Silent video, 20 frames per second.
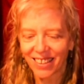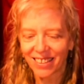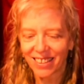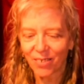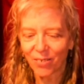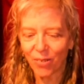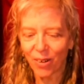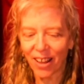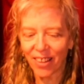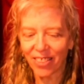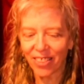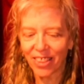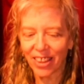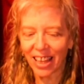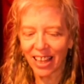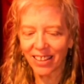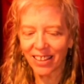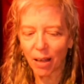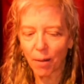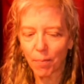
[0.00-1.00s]
the one
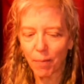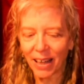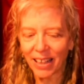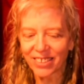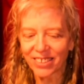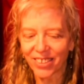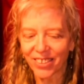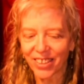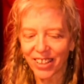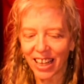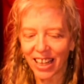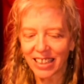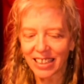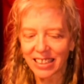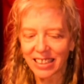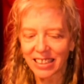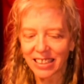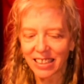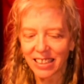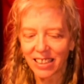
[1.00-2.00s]
thing that puzzled
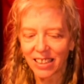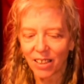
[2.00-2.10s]
us